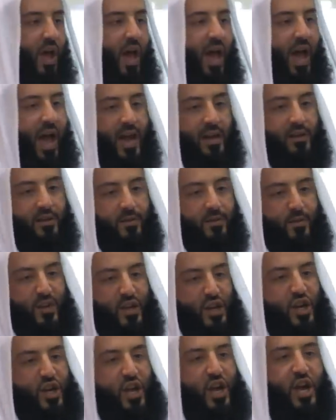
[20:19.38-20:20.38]
And
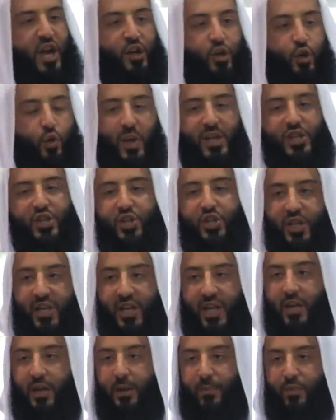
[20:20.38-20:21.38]
in
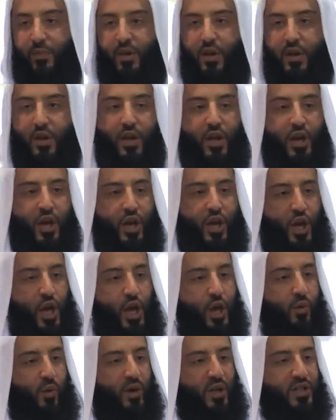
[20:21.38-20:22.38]
questioning,
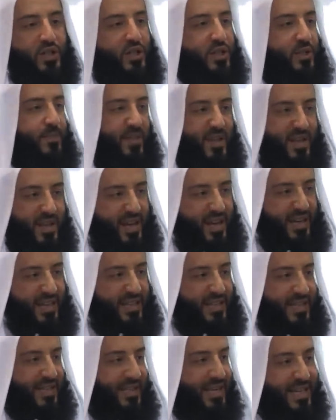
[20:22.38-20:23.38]
he was
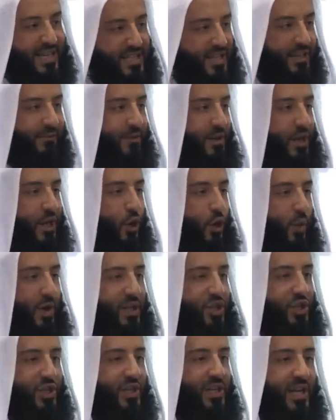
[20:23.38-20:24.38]
excessively
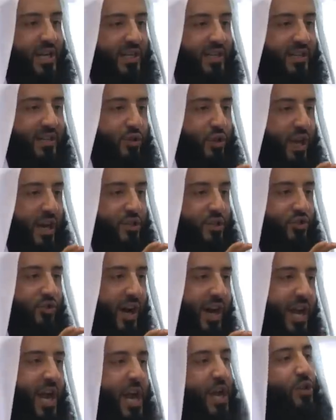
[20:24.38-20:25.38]
questioning and
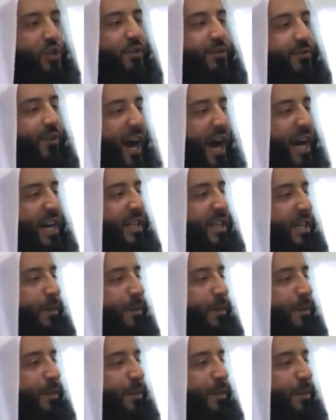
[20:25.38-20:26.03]
trying to find